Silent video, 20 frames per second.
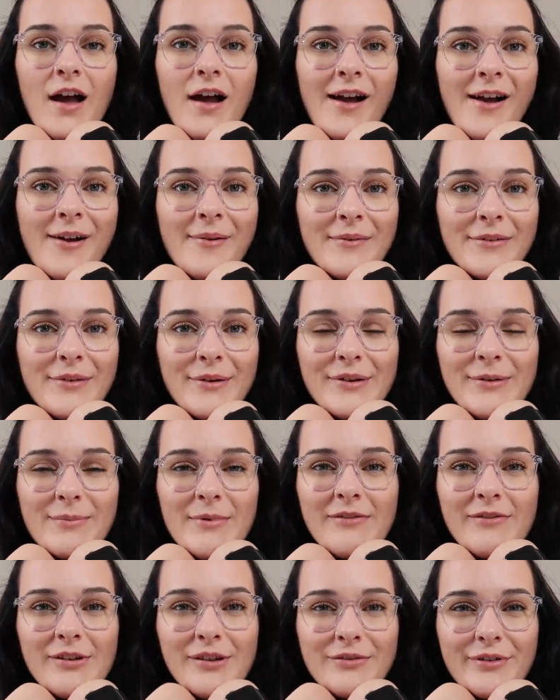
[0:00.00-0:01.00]
So it's a
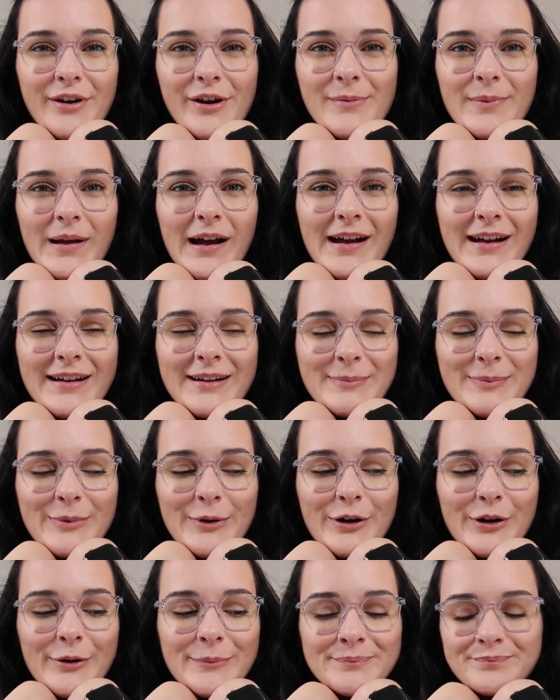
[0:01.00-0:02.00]
bit of a throwback,
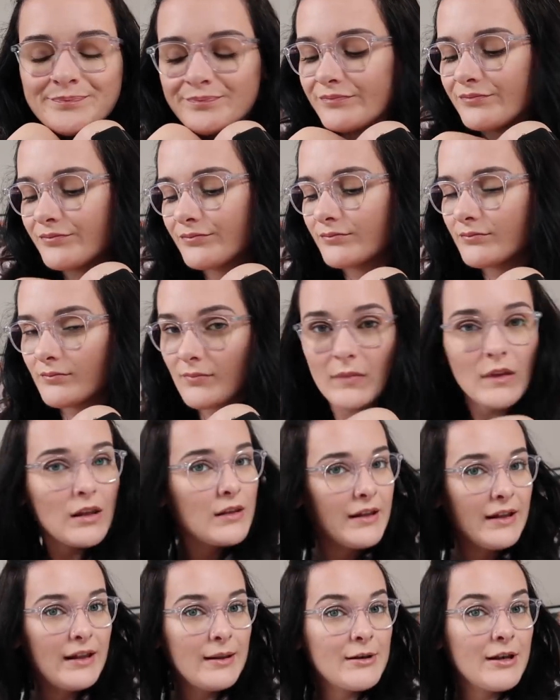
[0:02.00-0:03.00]
but
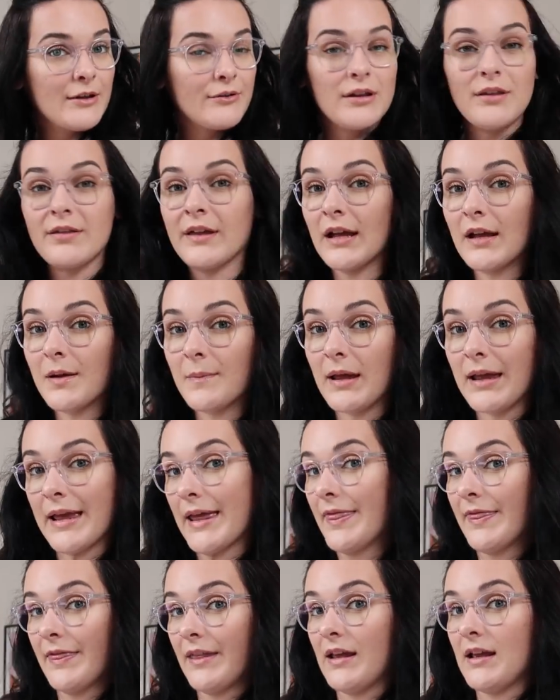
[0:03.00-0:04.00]
yeah, let me know what you think of me
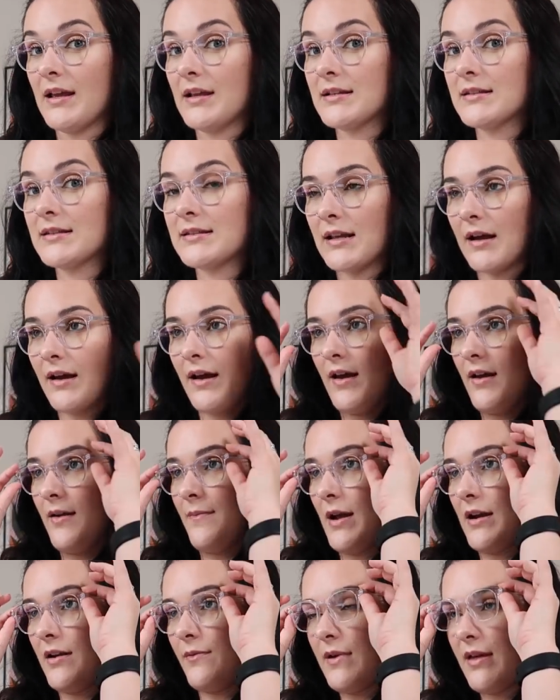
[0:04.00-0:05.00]
in these.
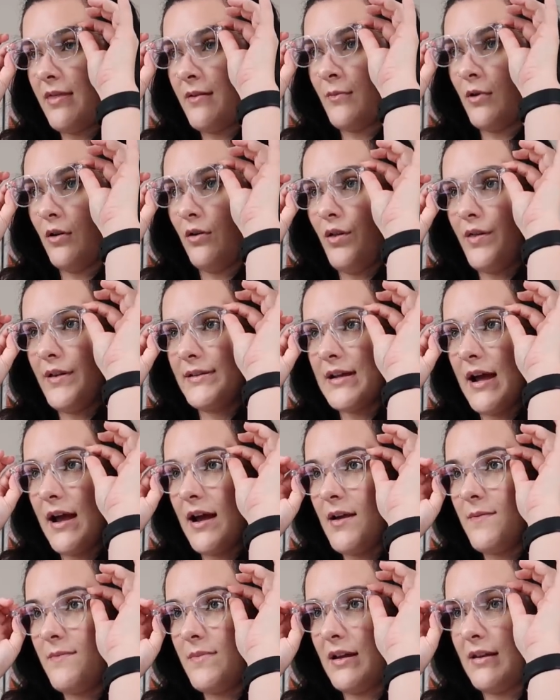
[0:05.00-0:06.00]
I don't wear them all the
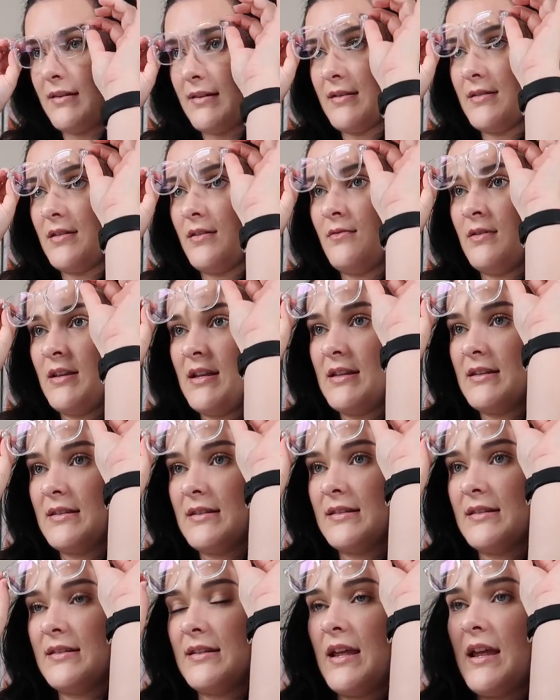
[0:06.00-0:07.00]
time because I do need
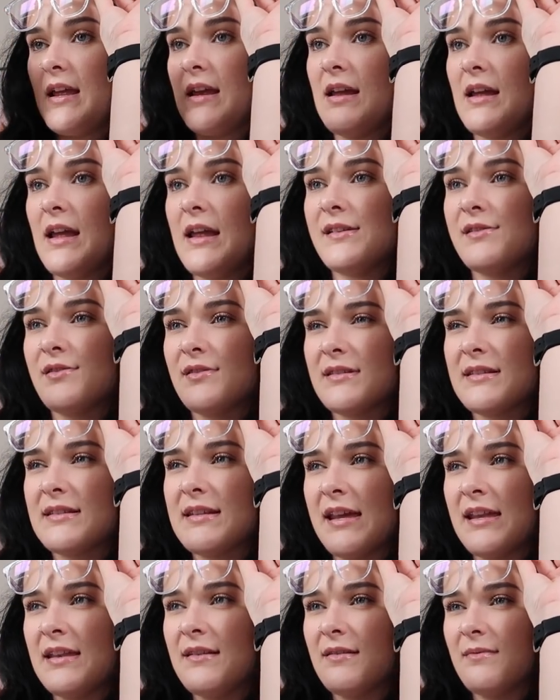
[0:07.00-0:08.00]
to see. It does
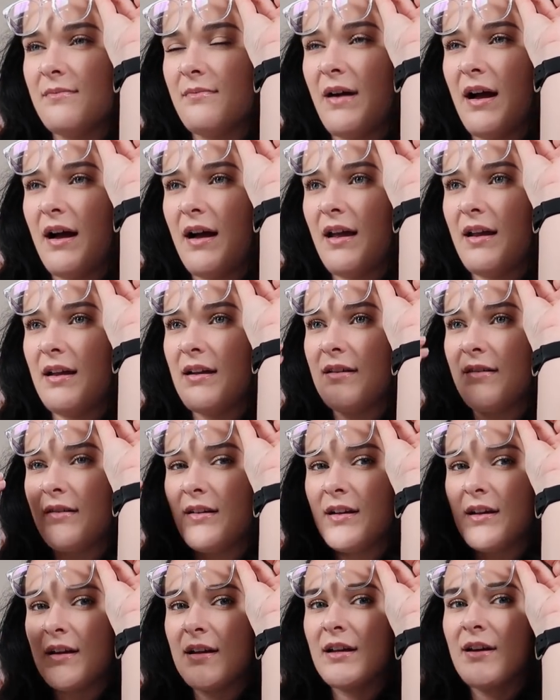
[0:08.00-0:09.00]
tint my
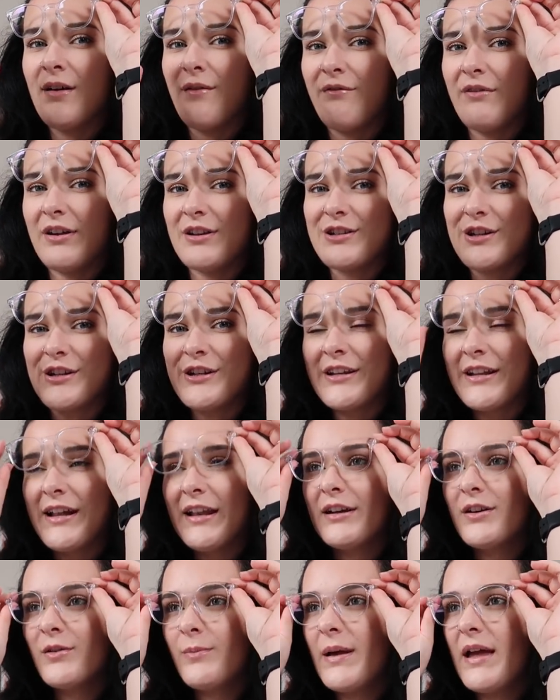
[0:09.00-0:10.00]
vision
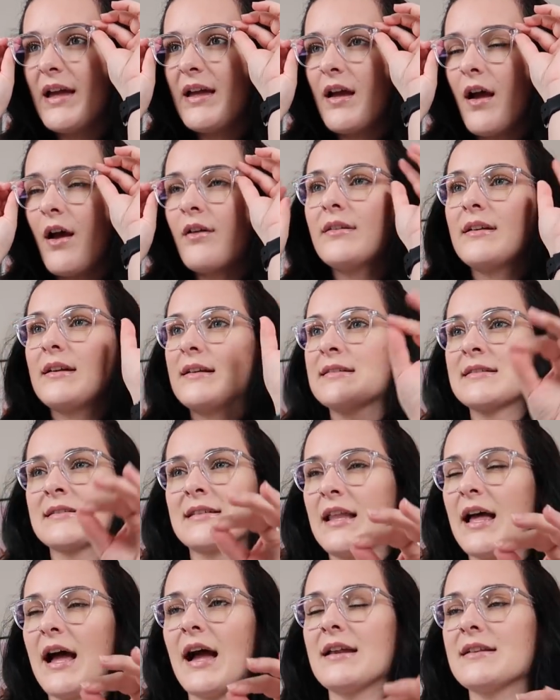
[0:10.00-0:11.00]
a little bit, only a
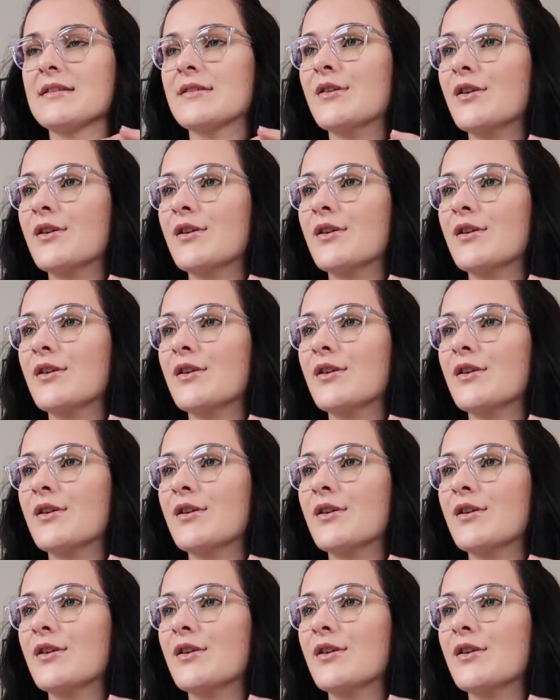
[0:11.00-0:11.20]
slight